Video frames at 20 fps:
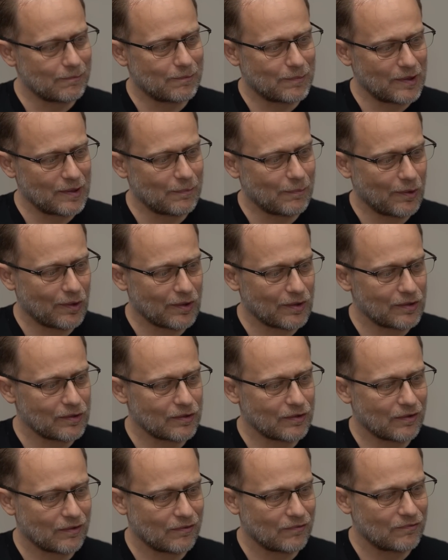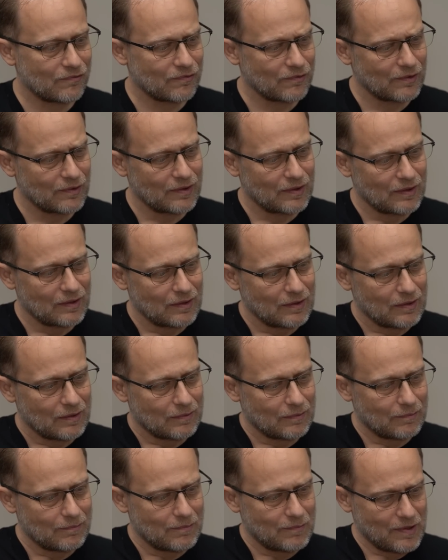be a part of
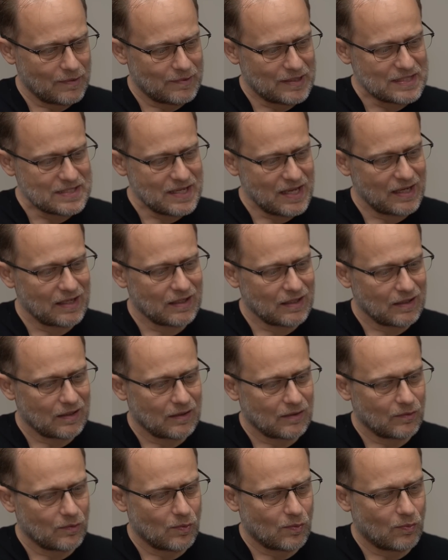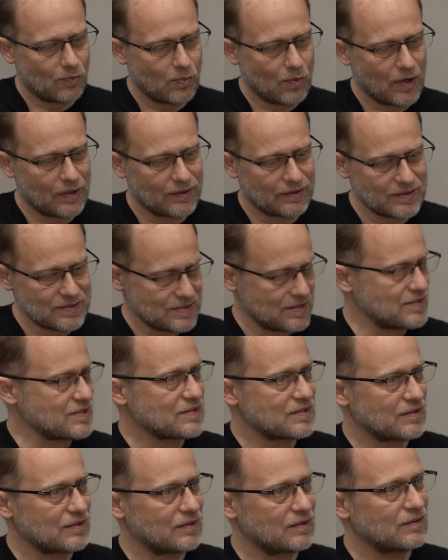maybe taking what
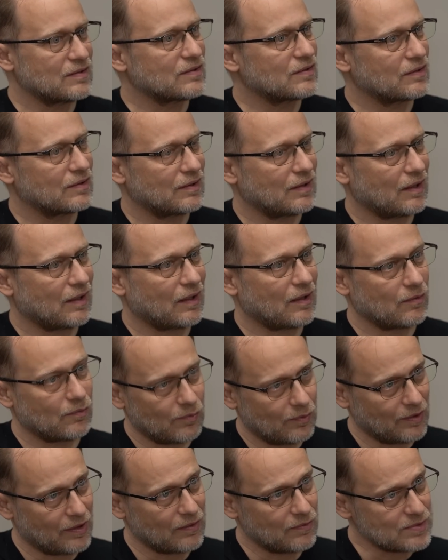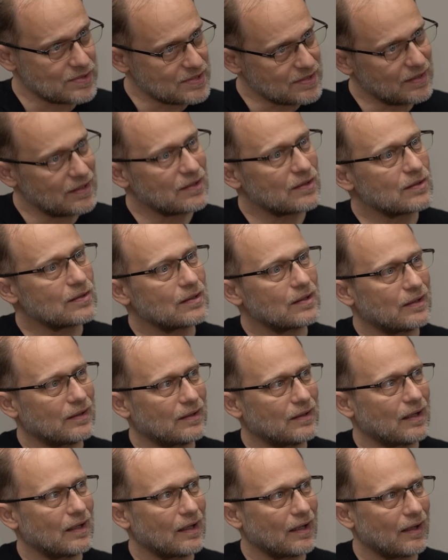existed when I was there
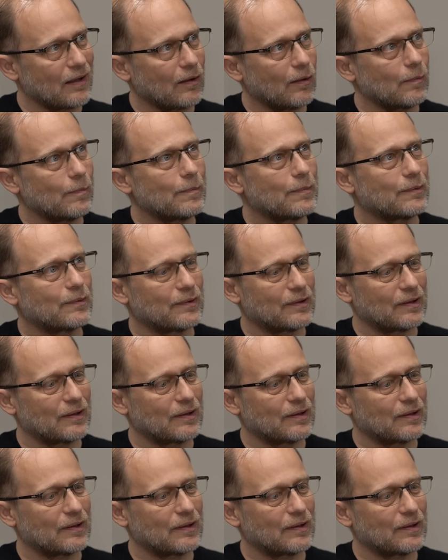and help,